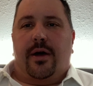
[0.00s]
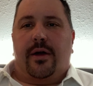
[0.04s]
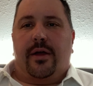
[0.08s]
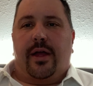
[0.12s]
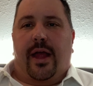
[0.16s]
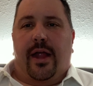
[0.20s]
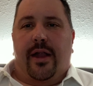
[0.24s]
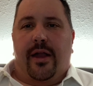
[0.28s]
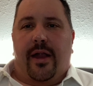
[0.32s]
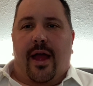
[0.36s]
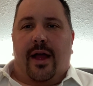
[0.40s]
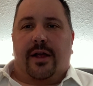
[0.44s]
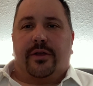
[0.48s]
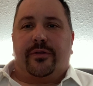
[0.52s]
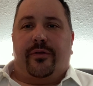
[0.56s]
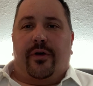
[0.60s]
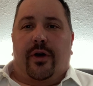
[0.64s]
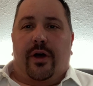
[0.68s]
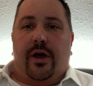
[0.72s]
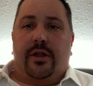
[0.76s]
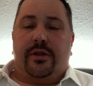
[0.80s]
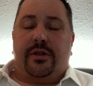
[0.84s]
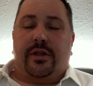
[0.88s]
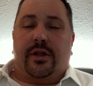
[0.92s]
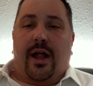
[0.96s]
index
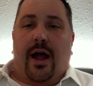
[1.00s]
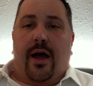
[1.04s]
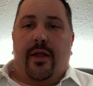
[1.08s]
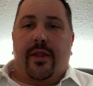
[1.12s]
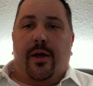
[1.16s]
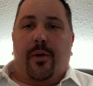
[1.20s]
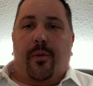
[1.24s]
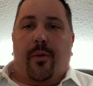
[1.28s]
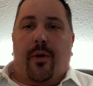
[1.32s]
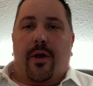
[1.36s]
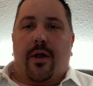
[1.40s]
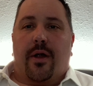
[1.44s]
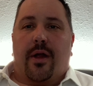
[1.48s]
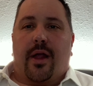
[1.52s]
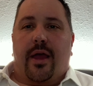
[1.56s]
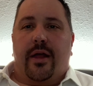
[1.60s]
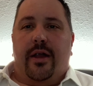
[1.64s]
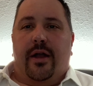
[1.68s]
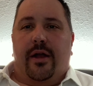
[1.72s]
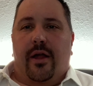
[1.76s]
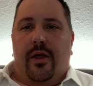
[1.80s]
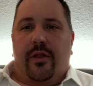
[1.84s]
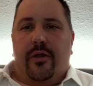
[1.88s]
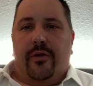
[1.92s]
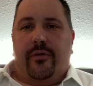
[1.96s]
funds and how they work in
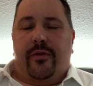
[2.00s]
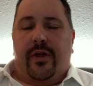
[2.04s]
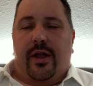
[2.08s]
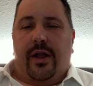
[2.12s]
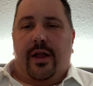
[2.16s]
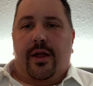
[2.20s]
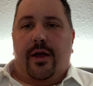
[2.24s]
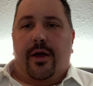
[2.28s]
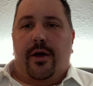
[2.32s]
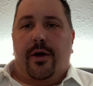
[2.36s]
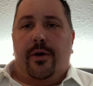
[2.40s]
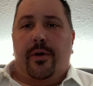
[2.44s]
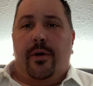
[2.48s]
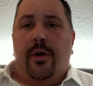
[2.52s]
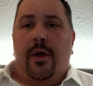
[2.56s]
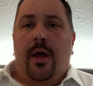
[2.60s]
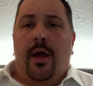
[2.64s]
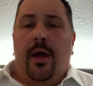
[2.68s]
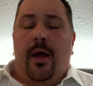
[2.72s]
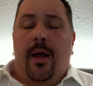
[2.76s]
another video.